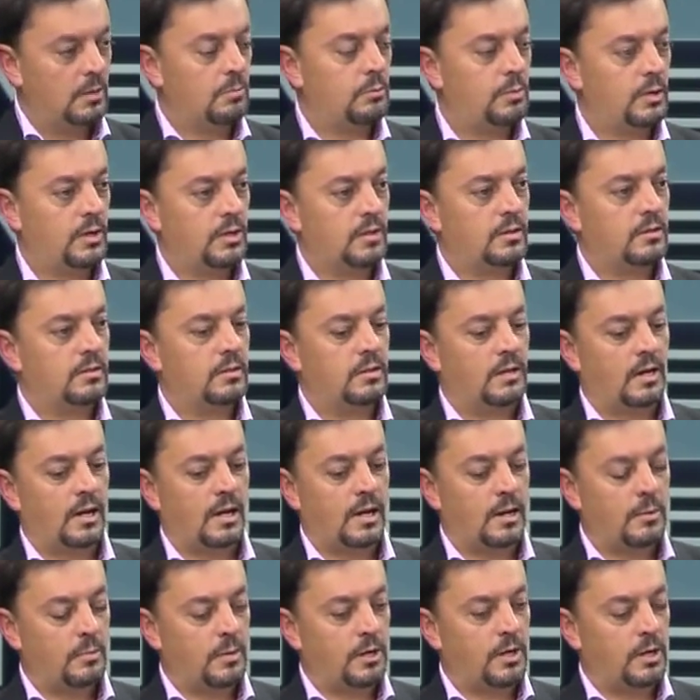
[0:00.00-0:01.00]
but
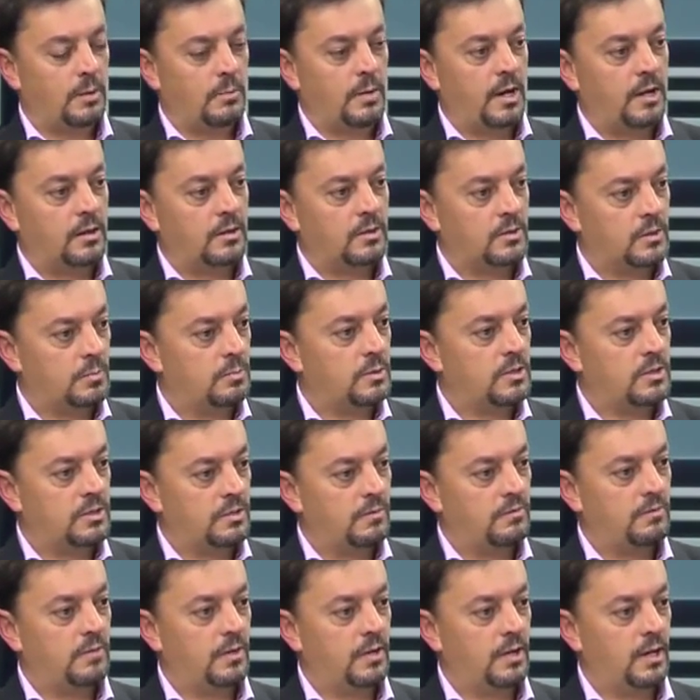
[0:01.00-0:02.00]
how am I going to make this
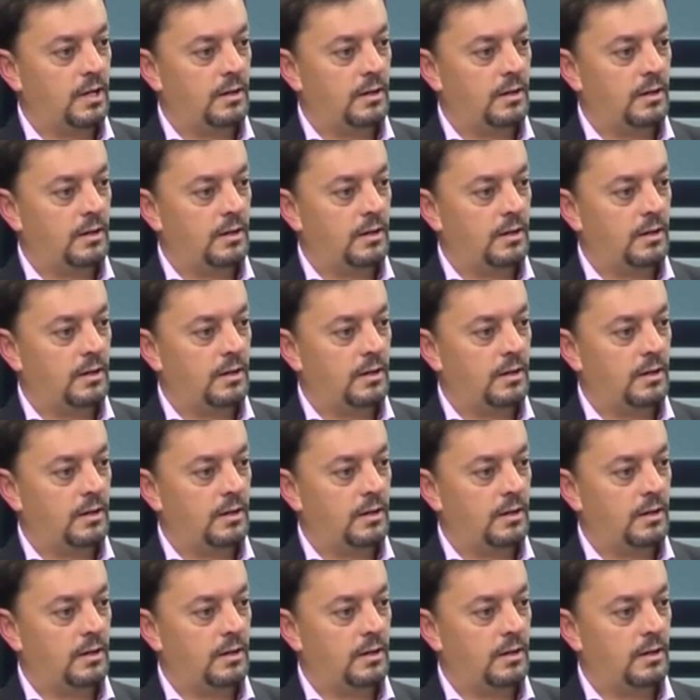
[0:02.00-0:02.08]
specific